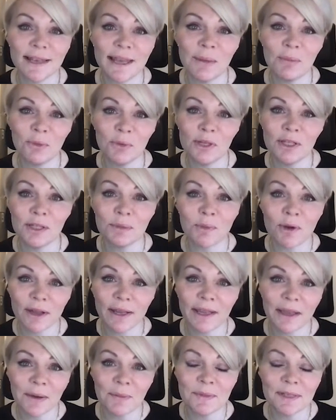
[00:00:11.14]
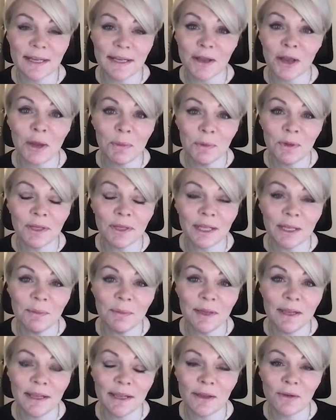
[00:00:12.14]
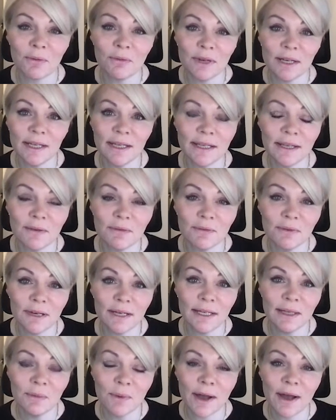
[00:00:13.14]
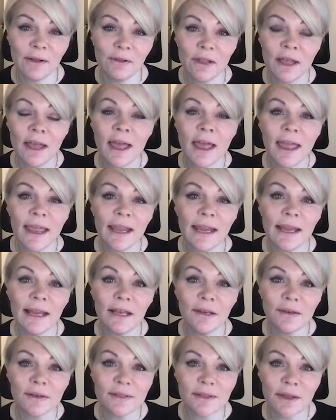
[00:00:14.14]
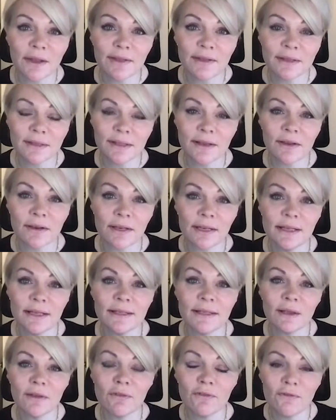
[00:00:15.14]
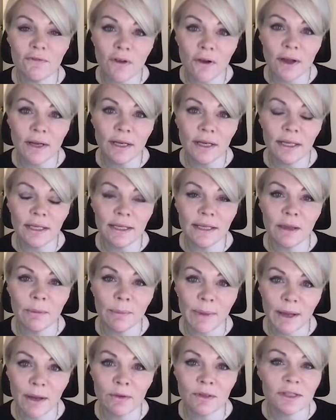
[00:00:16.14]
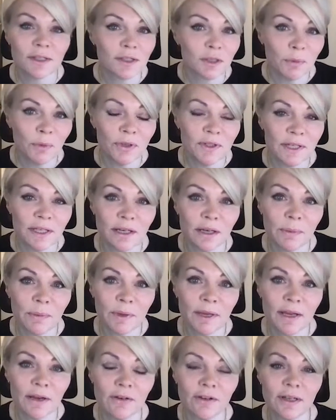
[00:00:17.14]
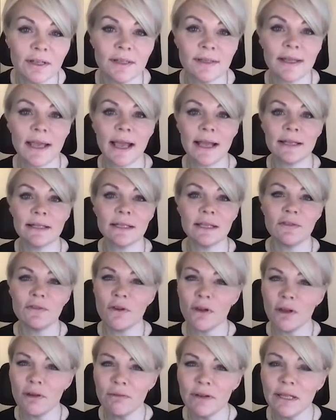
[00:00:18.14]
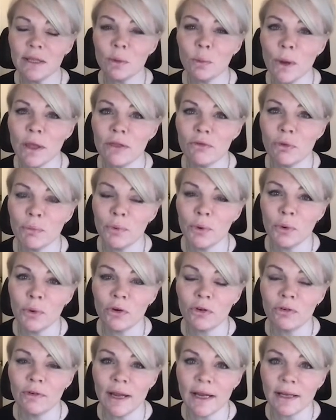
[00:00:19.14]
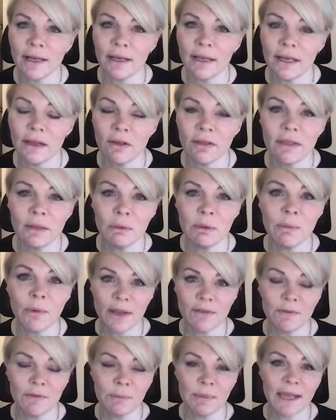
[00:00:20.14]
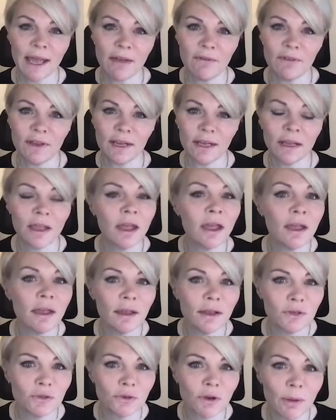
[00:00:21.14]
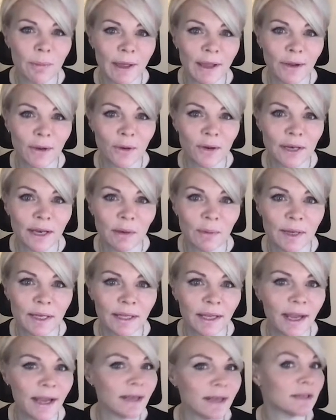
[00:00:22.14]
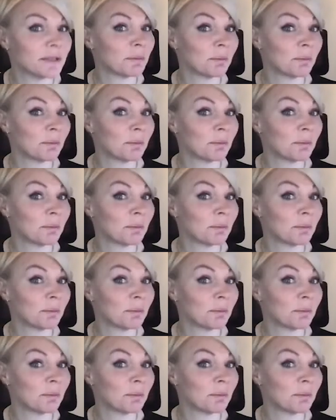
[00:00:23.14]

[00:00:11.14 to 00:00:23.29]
mortgage market update. I hope you're keeping really well. It looks like the sun is finally about to put in an appearance, and if I read the weather report correctly, I think we might even be having a dry bank holiday weekend.